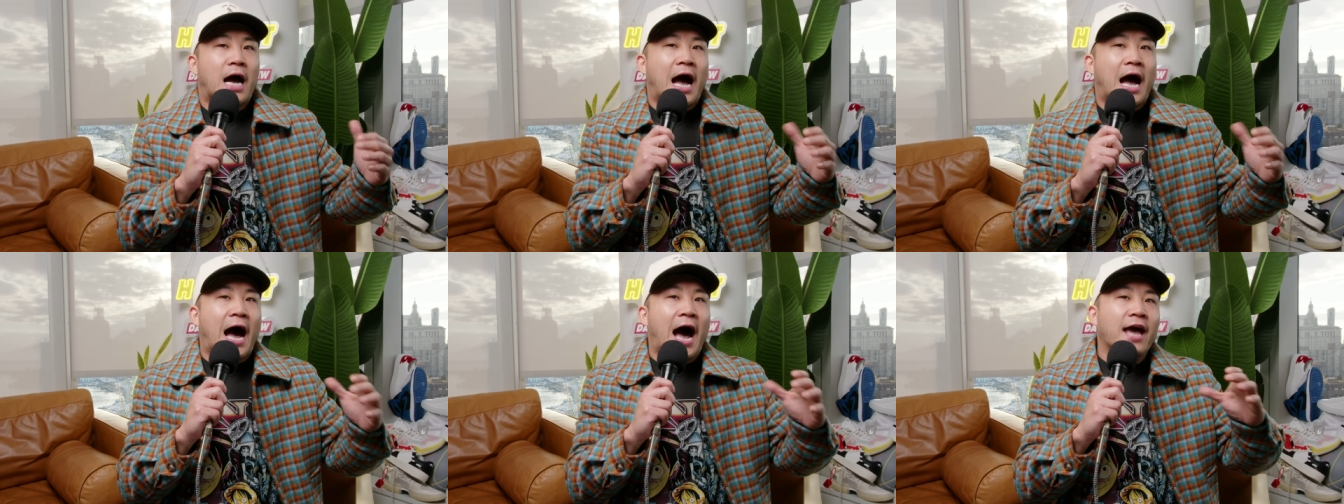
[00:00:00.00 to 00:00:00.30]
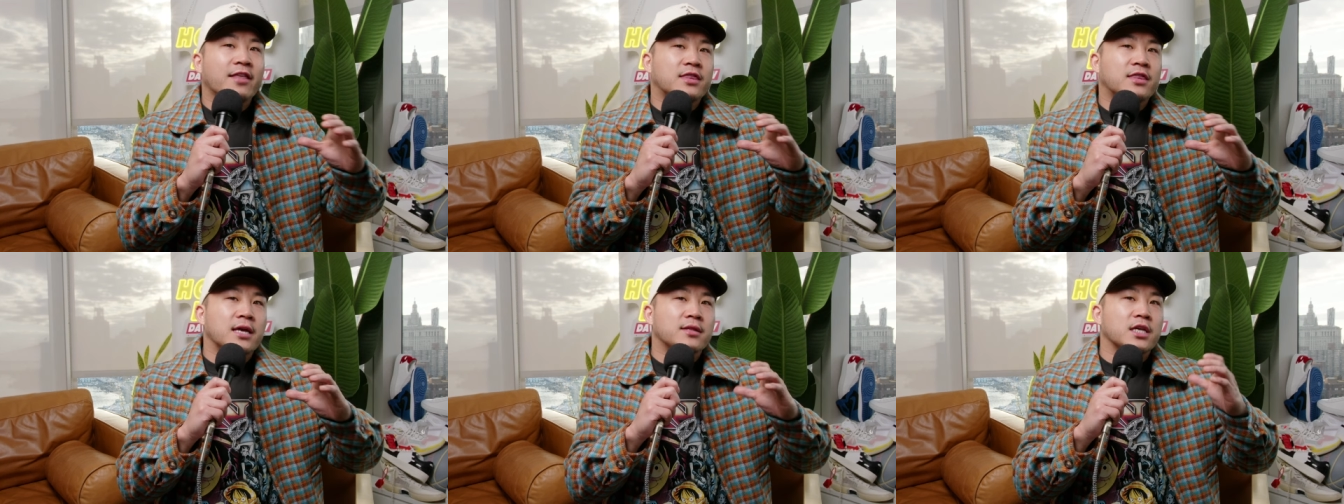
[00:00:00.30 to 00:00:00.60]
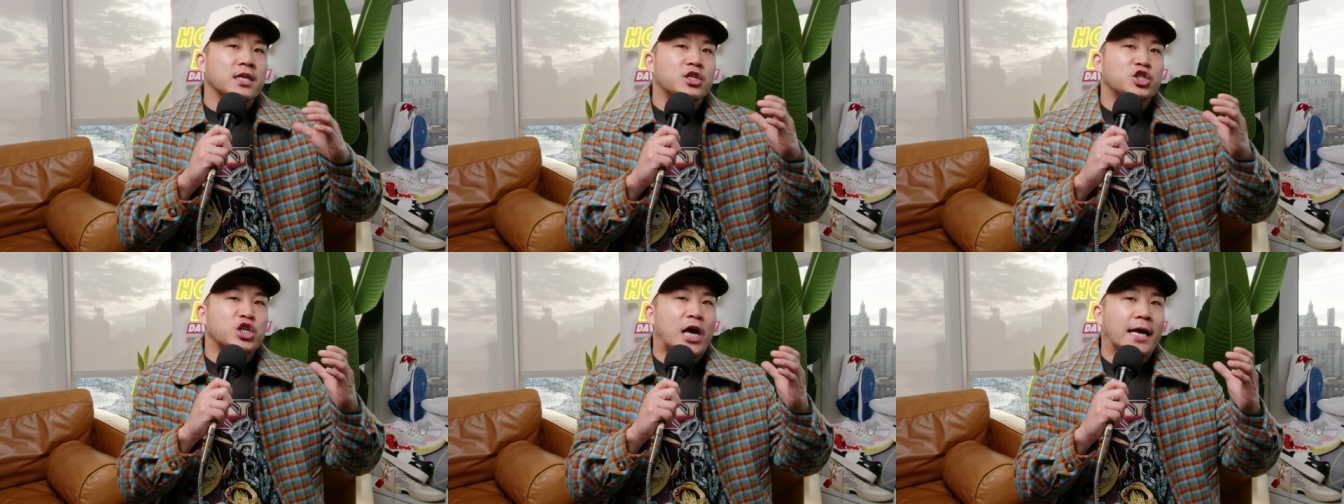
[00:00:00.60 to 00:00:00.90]
I think
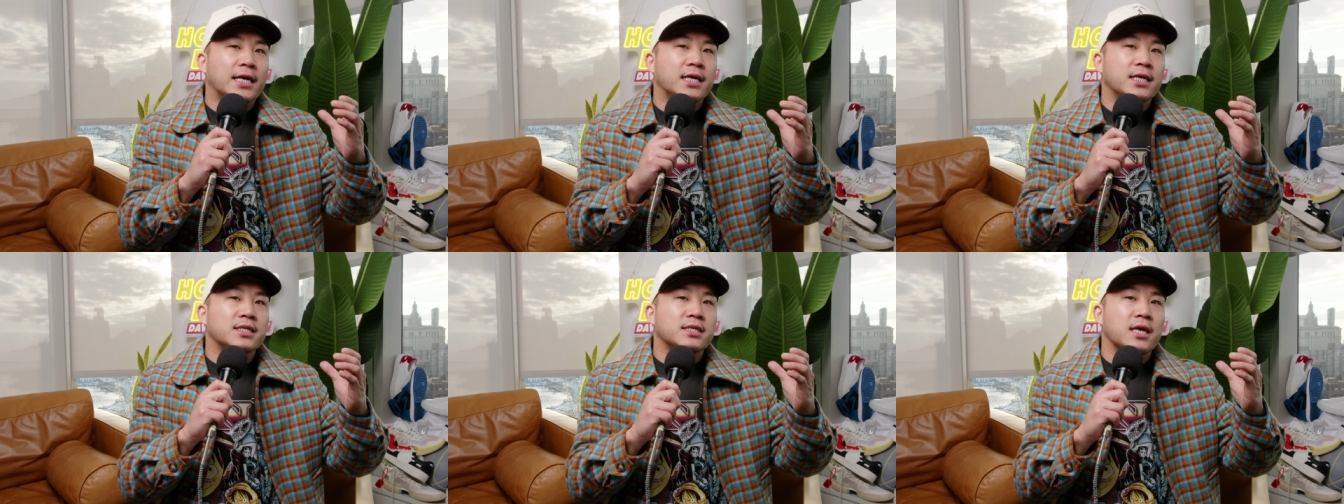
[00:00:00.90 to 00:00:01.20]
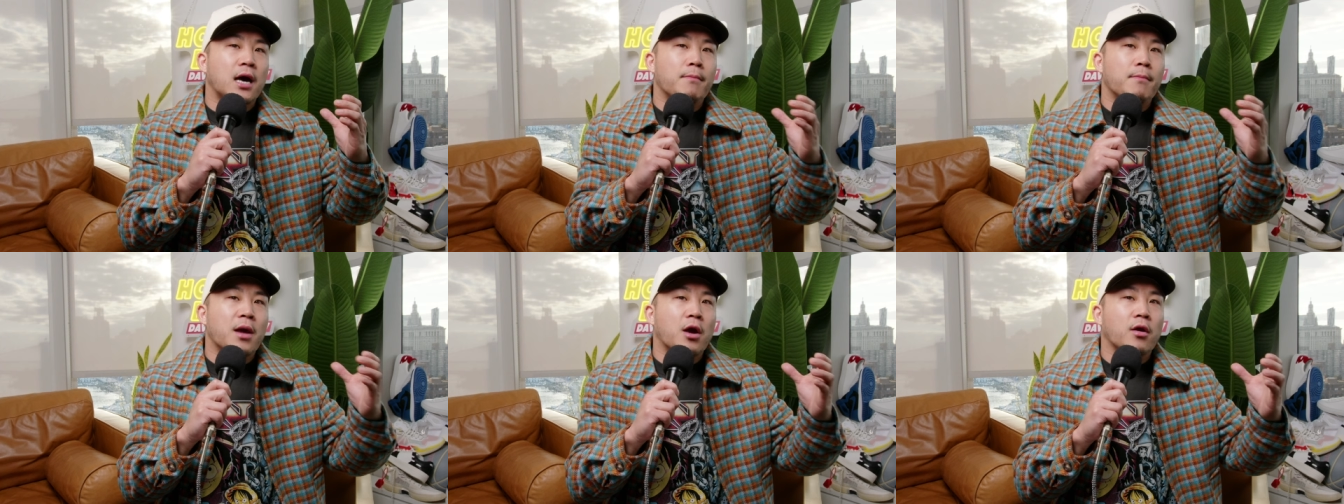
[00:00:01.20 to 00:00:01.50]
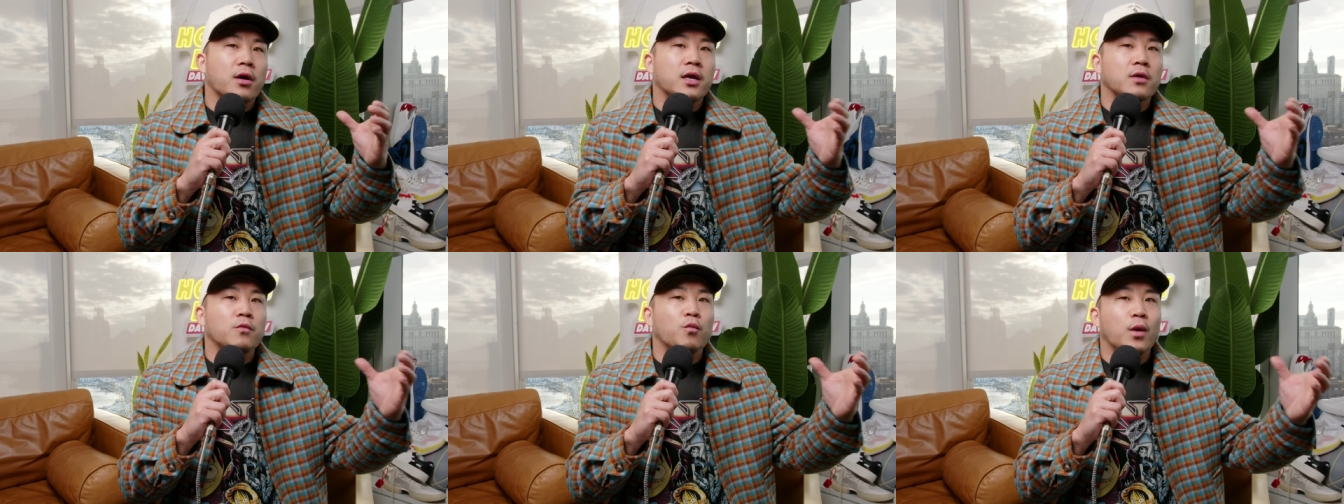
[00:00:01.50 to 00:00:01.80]
that Chinese
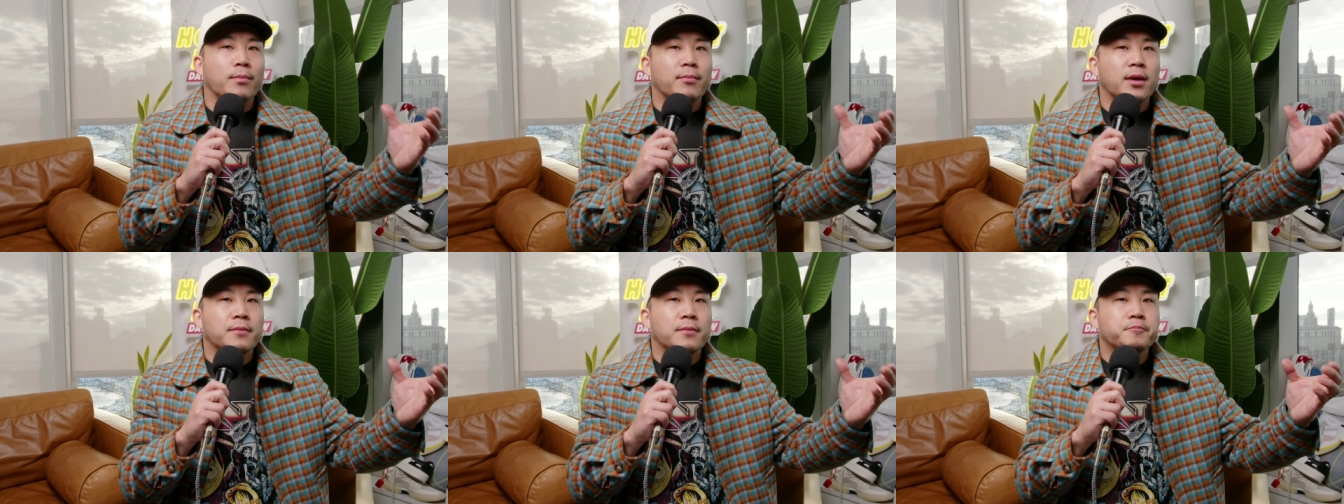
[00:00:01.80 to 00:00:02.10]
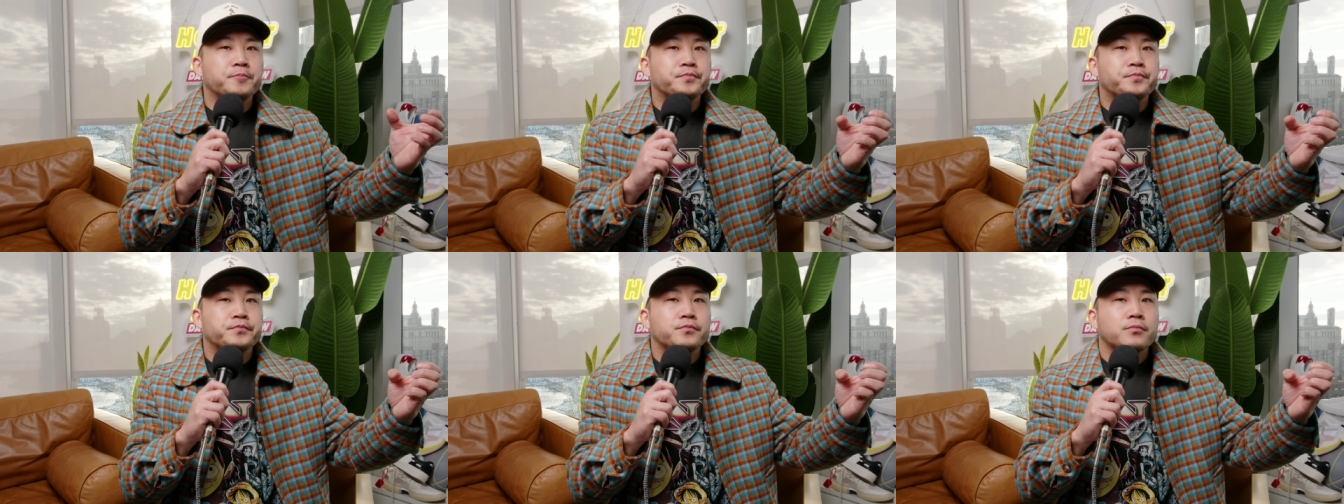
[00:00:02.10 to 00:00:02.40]
American women,